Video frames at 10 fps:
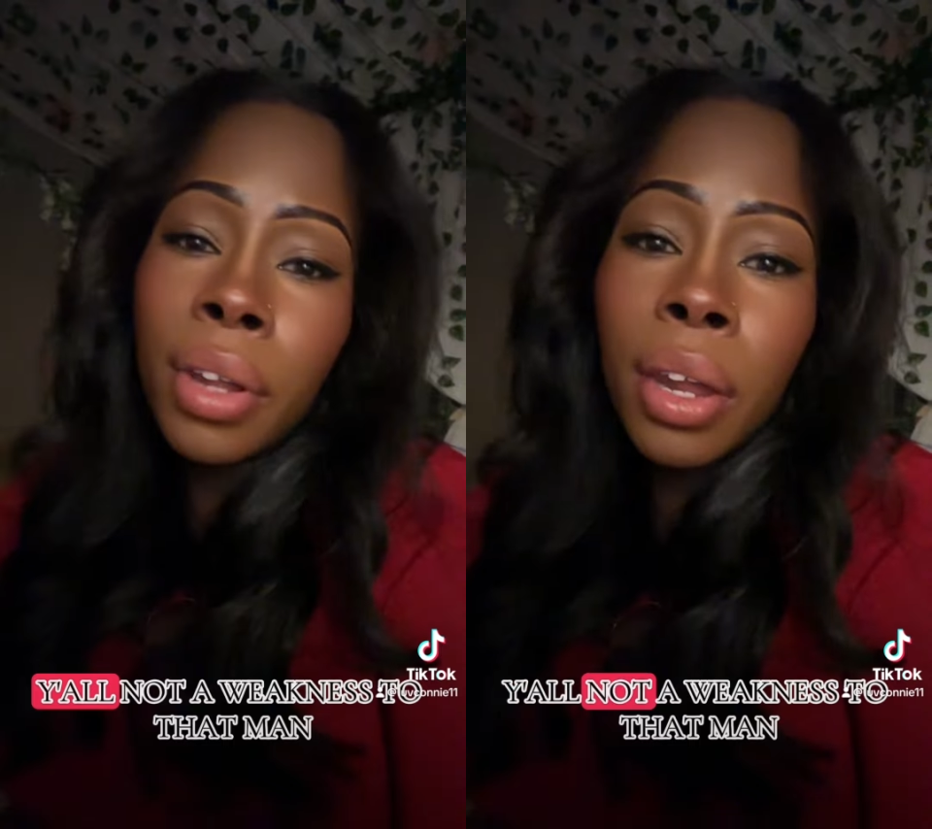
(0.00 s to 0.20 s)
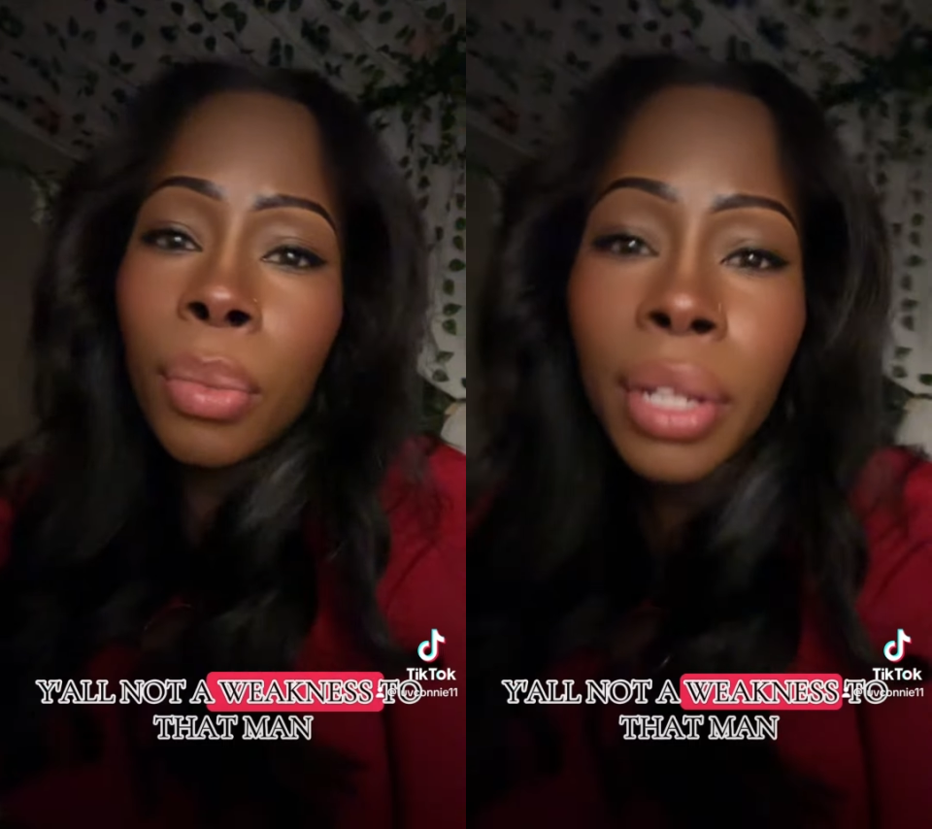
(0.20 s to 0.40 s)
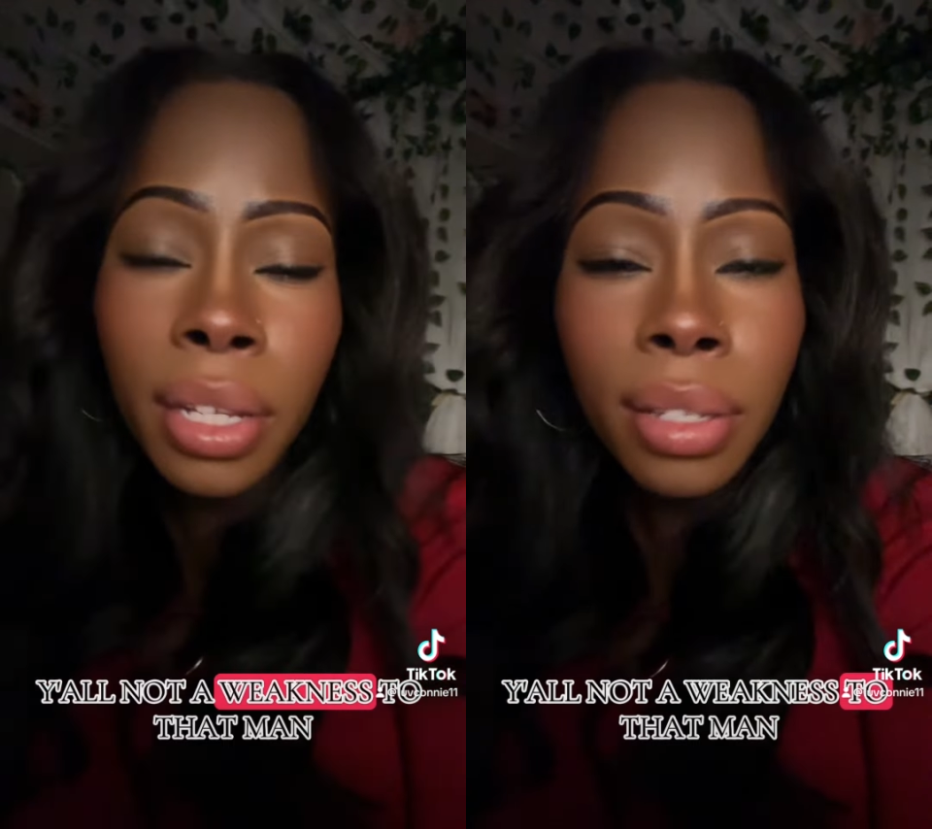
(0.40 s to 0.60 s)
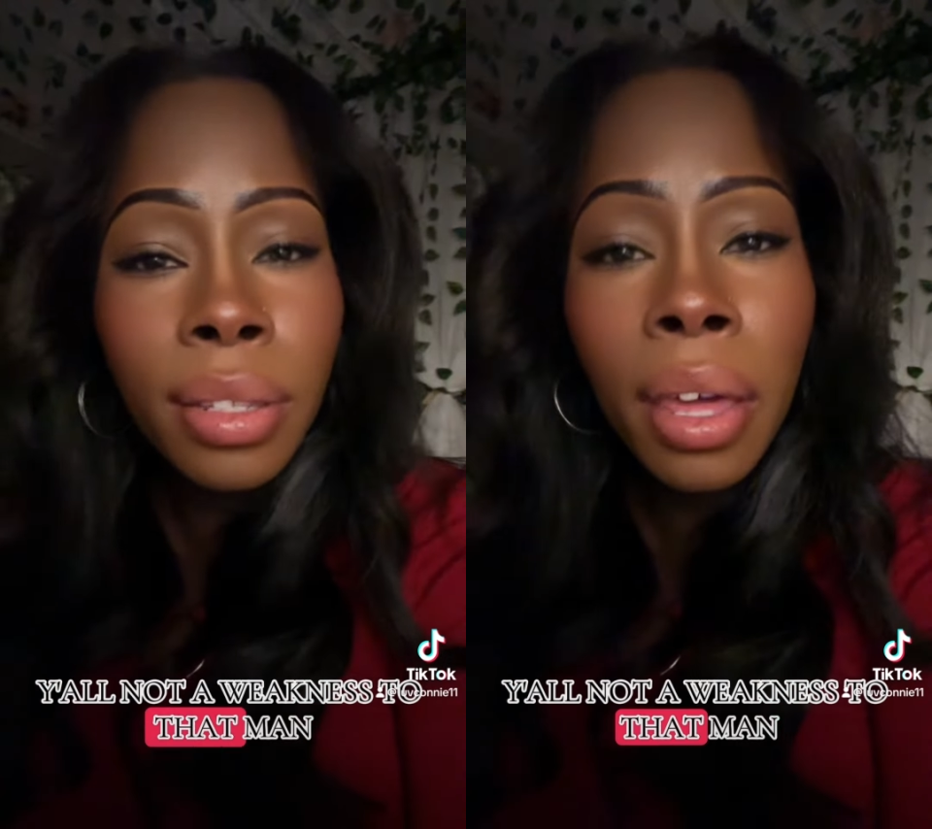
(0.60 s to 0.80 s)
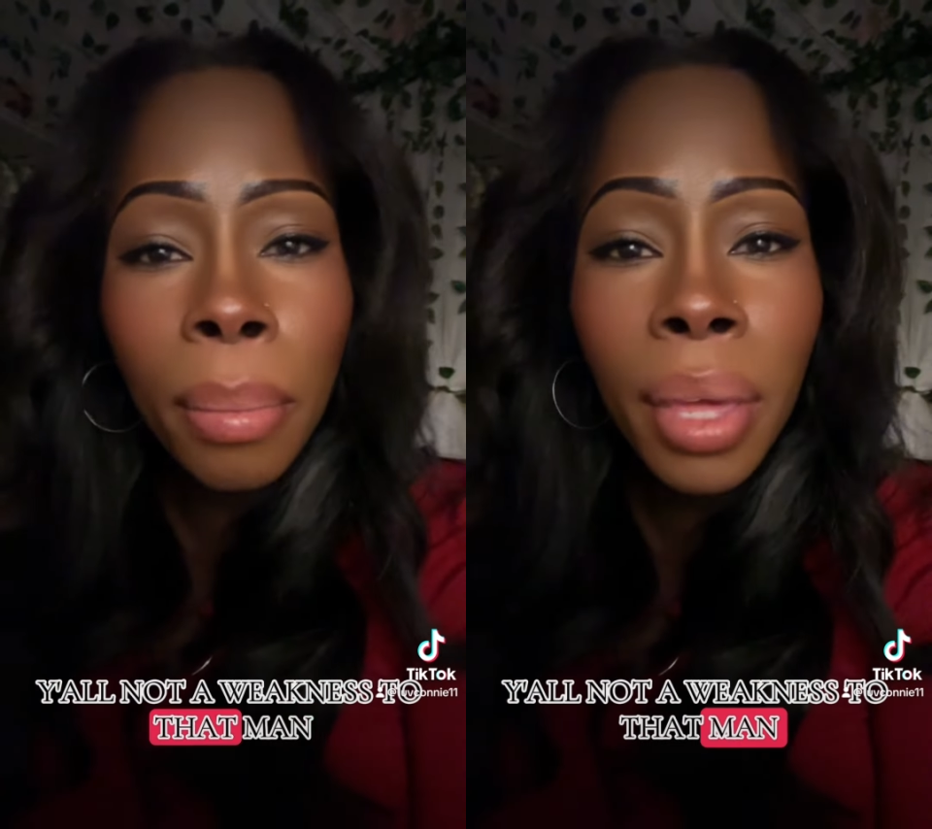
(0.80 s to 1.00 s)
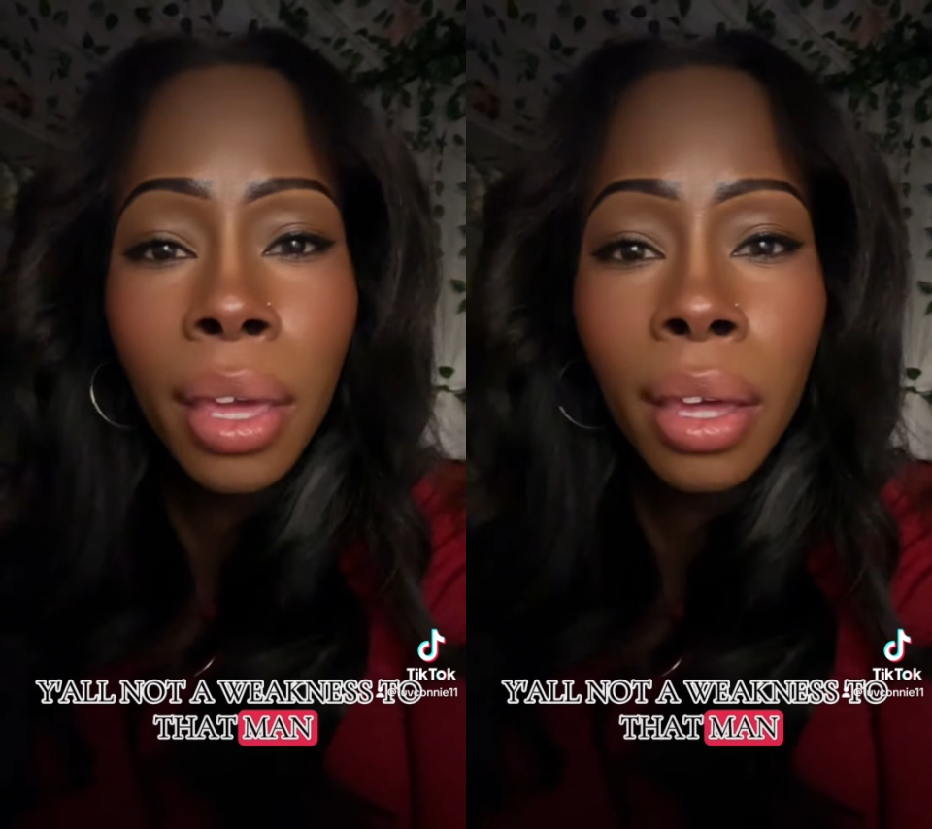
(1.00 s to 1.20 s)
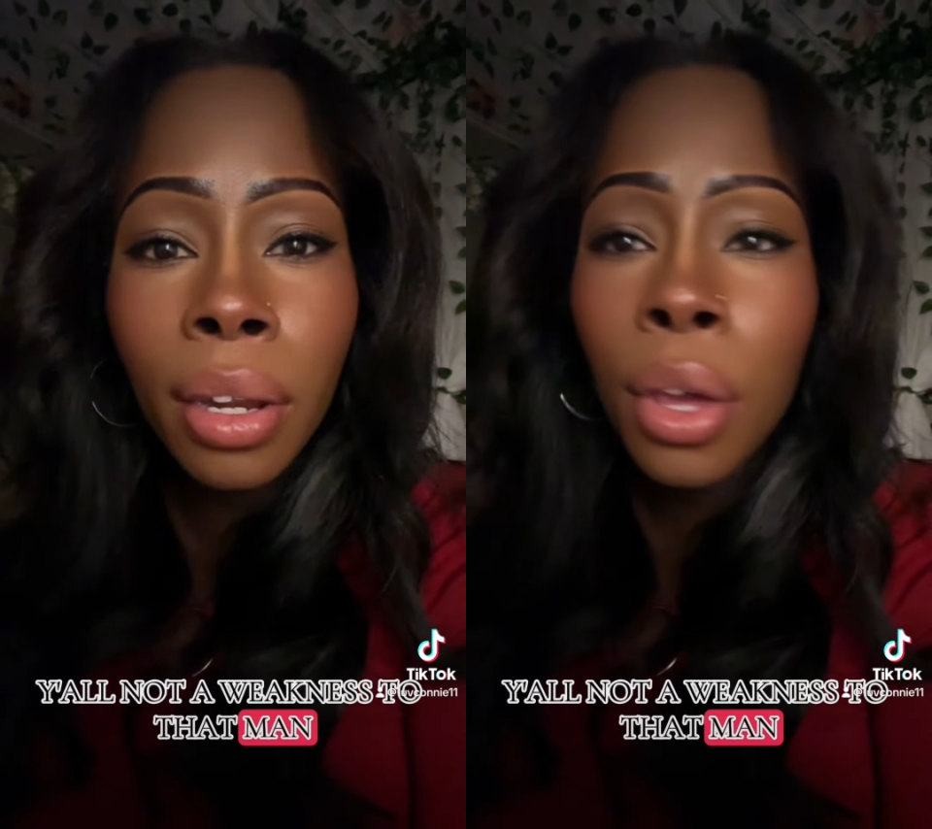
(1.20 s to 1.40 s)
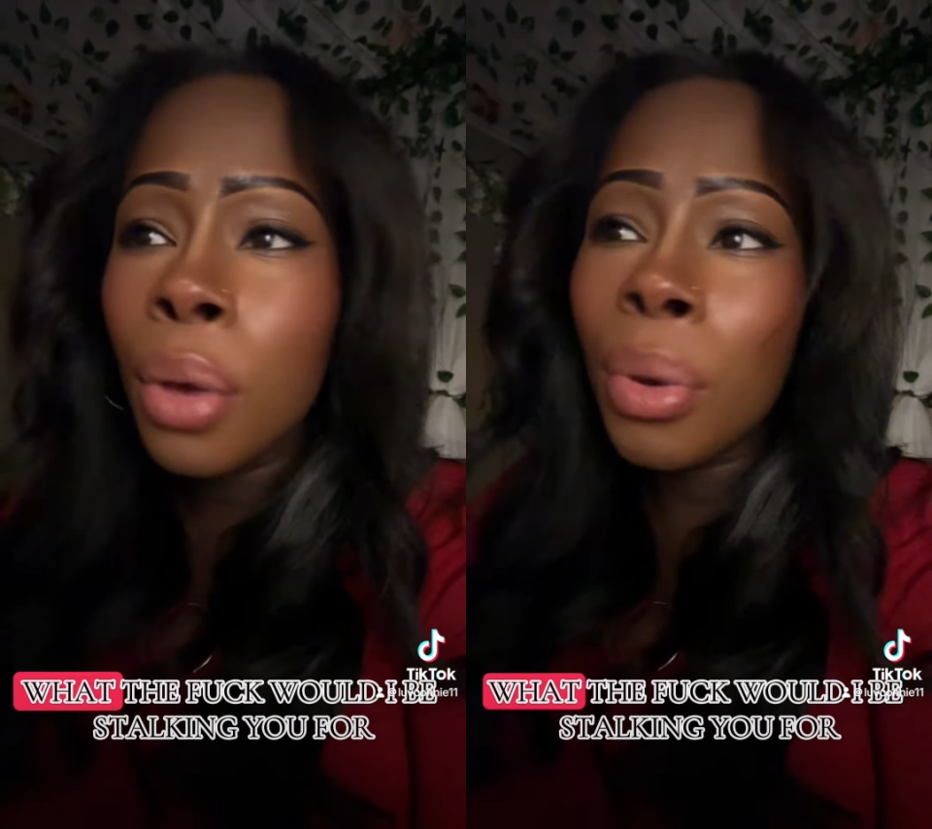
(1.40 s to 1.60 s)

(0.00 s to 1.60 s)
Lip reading: not a weakness to that man.